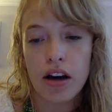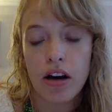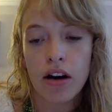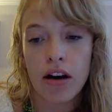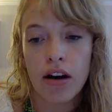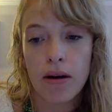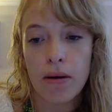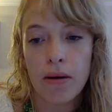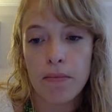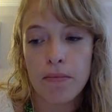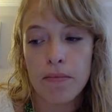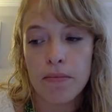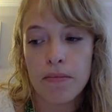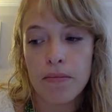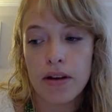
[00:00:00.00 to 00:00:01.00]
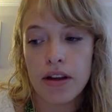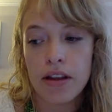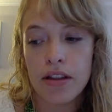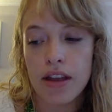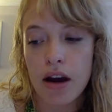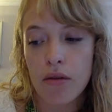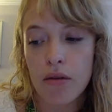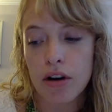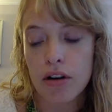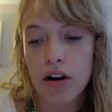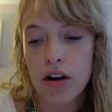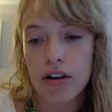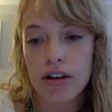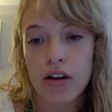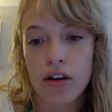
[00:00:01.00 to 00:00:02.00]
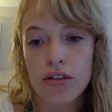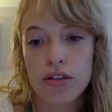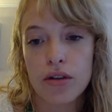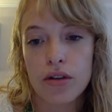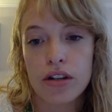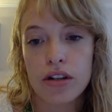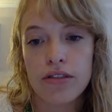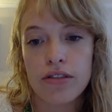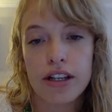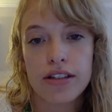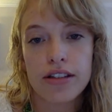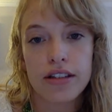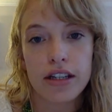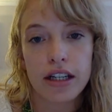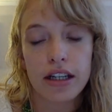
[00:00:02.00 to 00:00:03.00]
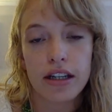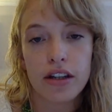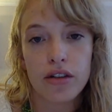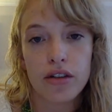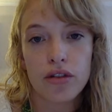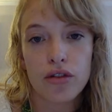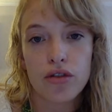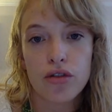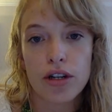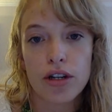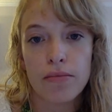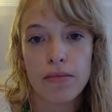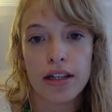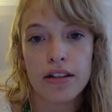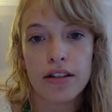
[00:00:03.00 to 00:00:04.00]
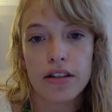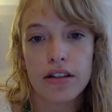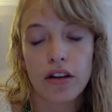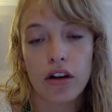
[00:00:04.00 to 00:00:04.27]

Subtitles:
in that regard, and also in investing in treatment?